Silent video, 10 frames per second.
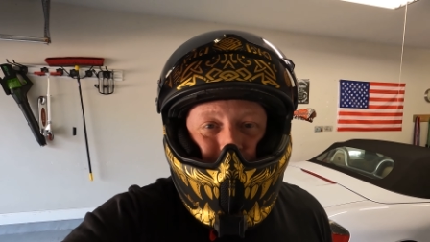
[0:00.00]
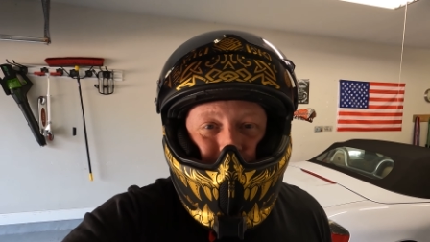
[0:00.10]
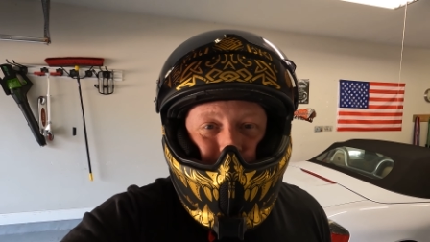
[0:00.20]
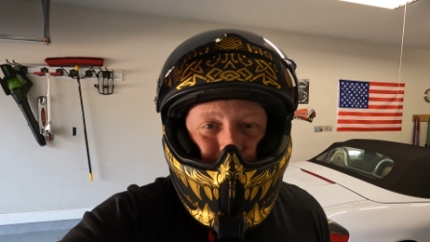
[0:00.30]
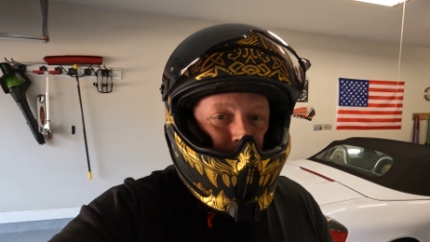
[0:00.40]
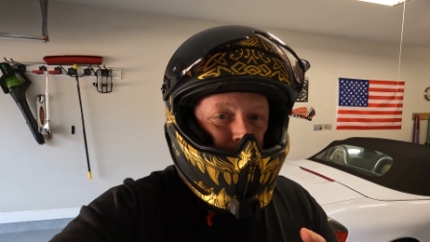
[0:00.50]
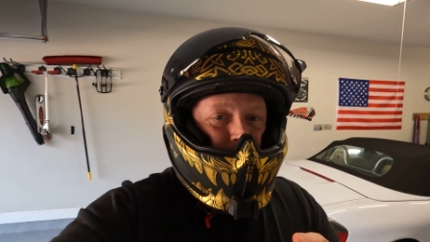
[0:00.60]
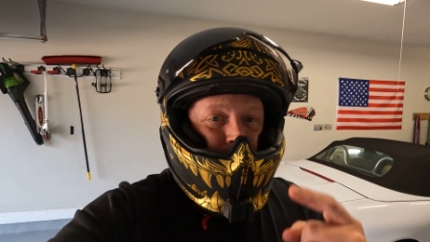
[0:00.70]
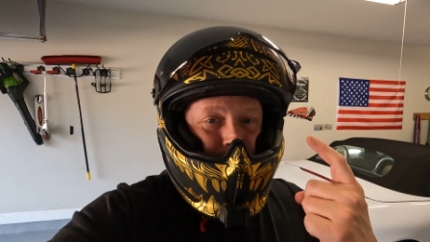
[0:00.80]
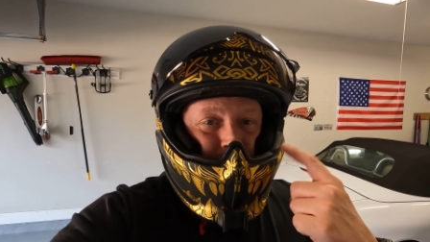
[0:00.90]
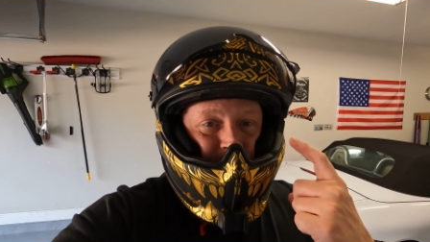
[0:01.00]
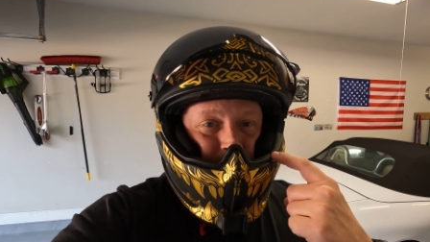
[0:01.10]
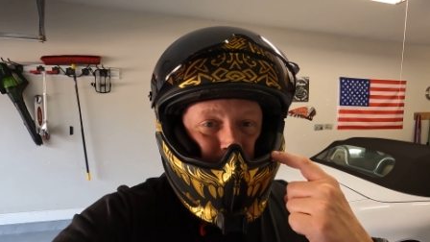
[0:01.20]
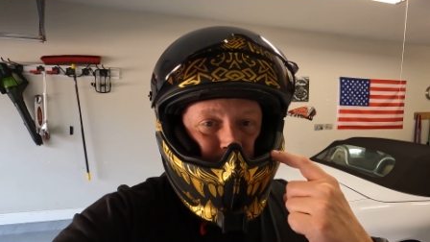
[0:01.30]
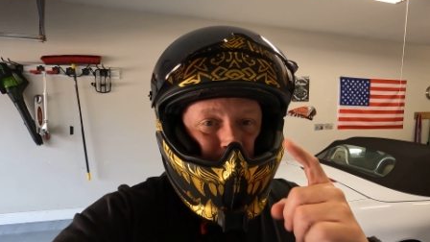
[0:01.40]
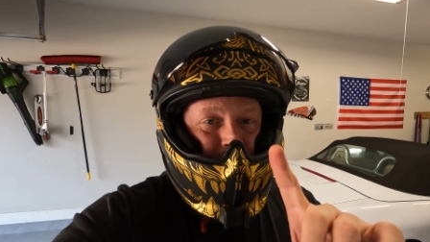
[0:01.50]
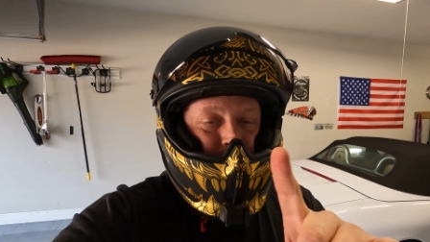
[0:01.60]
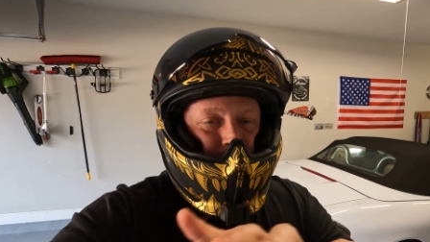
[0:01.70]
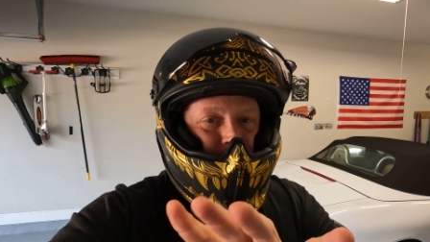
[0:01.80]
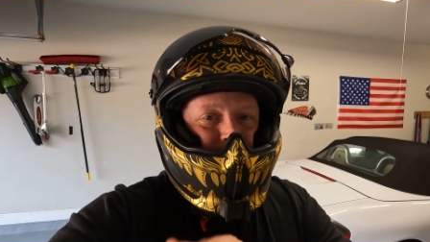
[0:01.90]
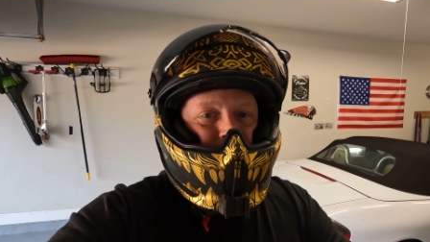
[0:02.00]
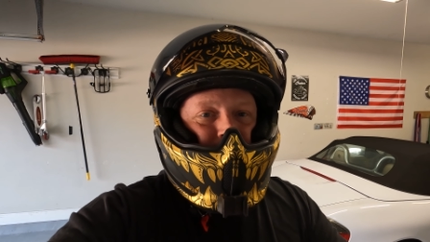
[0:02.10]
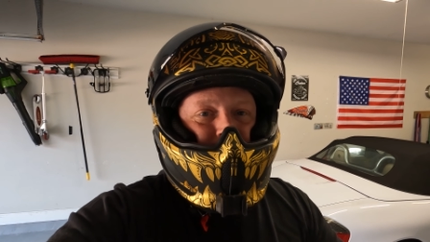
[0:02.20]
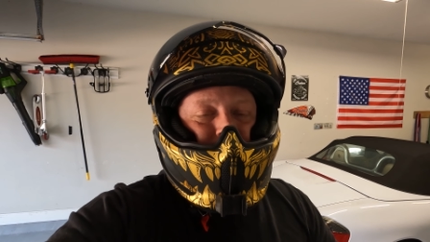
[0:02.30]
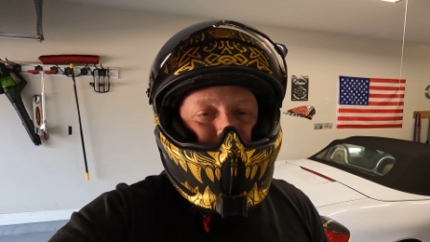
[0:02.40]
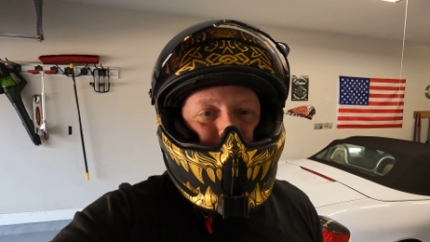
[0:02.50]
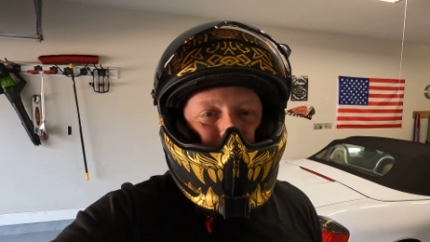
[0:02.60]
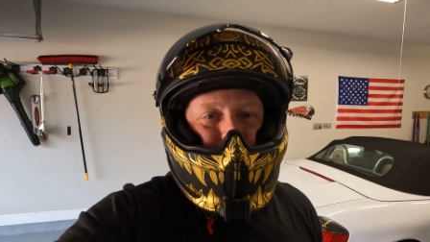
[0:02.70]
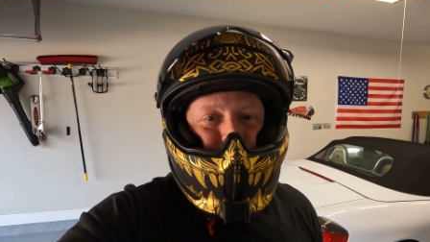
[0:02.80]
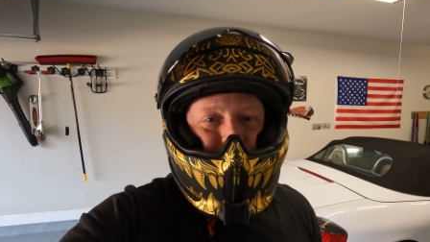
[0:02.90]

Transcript: your money. And I'll tell you this one is. But let's dive into all little